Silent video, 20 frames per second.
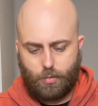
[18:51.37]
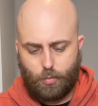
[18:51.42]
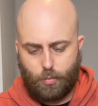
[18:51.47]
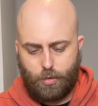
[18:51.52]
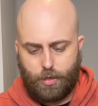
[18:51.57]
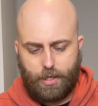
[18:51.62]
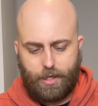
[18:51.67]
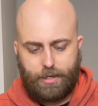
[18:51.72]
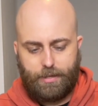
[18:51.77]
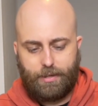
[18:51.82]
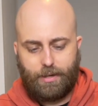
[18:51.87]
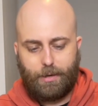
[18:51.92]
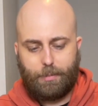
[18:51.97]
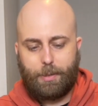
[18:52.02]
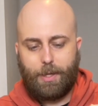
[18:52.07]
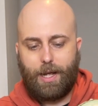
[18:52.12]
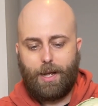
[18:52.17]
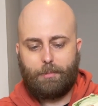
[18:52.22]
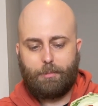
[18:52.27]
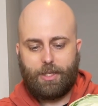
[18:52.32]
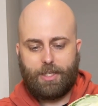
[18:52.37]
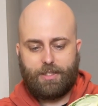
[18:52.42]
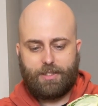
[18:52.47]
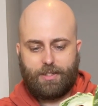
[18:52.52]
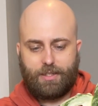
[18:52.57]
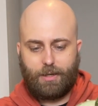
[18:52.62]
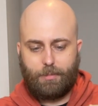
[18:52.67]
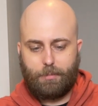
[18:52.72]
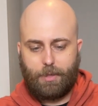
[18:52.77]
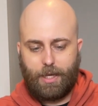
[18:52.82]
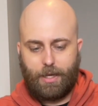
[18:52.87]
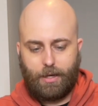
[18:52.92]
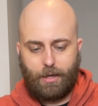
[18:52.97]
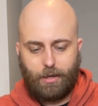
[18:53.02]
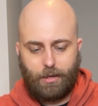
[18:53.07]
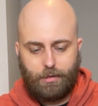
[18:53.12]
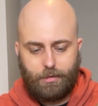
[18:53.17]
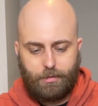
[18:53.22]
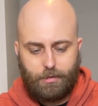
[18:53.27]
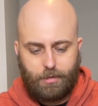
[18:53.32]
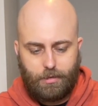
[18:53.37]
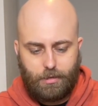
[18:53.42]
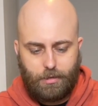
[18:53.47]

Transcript: what ended up happening somehow